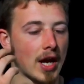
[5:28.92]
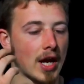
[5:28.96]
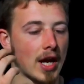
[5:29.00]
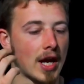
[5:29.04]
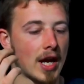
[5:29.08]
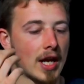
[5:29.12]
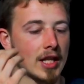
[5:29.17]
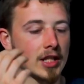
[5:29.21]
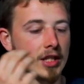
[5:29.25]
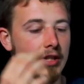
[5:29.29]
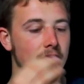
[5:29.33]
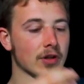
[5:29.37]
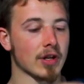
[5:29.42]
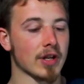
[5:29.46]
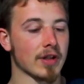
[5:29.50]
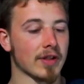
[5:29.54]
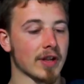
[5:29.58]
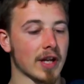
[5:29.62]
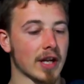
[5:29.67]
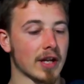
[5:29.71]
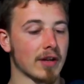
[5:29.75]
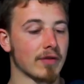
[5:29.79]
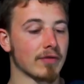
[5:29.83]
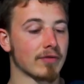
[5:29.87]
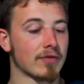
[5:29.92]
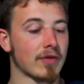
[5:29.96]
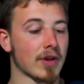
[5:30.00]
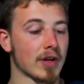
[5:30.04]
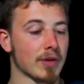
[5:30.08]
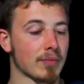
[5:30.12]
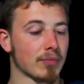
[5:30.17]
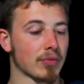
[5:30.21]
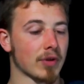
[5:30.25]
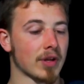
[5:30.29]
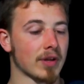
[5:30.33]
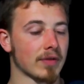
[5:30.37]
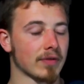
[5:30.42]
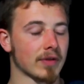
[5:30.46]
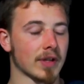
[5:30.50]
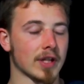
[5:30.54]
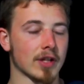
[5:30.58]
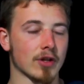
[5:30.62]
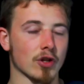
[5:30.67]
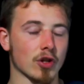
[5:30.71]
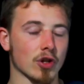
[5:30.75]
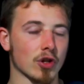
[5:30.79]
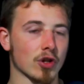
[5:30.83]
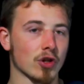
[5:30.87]
is there anything very briefly
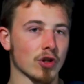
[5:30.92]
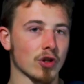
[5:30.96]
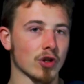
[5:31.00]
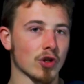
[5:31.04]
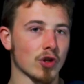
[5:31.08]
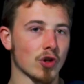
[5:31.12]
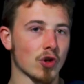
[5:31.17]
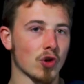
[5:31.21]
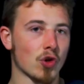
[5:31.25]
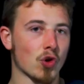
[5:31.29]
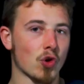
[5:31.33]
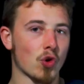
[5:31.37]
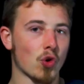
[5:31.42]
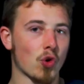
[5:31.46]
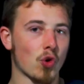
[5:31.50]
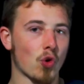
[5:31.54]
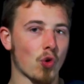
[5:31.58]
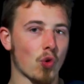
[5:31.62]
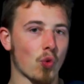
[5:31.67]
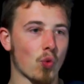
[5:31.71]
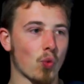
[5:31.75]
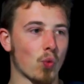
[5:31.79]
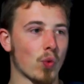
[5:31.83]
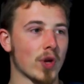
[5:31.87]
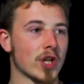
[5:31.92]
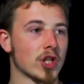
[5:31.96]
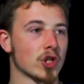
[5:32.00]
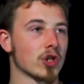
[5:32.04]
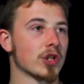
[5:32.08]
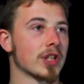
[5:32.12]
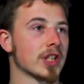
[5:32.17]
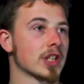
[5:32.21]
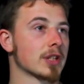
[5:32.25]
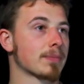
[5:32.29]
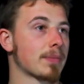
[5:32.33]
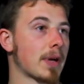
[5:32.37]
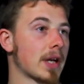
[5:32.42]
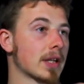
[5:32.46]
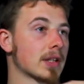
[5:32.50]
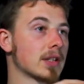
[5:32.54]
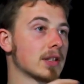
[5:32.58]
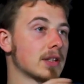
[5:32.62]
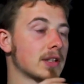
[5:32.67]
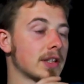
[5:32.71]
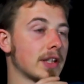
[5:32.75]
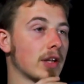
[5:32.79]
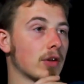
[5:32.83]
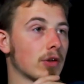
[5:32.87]
that we should expect to
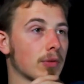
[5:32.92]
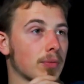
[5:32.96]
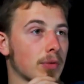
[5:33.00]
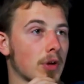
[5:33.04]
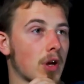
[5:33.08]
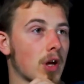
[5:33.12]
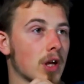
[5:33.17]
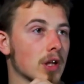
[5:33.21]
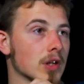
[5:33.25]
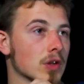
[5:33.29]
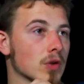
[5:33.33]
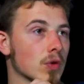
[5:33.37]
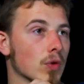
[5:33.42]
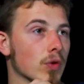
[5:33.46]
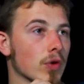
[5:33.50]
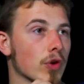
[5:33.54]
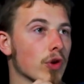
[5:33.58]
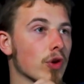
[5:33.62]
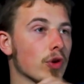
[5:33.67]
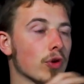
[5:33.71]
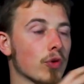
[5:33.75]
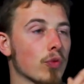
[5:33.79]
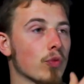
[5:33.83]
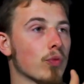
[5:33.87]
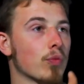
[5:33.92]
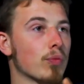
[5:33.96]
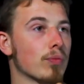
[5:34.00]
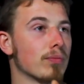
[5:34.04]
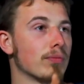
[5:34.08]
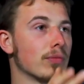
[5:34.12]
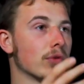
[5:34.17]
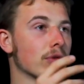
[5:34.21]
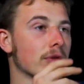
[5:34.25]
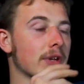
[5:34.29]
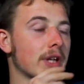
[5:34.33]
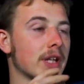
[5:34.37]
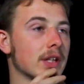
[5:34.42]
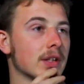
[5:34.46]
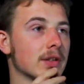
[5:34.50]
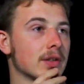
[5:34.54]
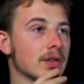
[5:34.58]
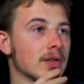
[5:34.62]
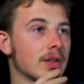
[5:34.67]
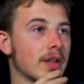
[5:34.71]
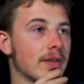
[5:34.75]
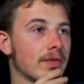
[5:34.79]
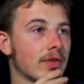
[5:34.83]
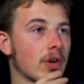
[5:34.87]
see on a pliosaur that marine
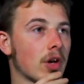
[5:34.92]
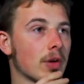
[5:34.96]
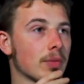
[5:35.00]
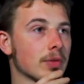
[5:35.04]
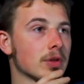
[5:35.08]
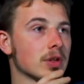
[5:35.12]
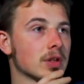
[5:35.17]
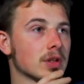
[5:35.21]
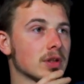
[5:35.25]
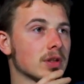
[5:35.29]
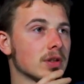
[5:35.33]
environments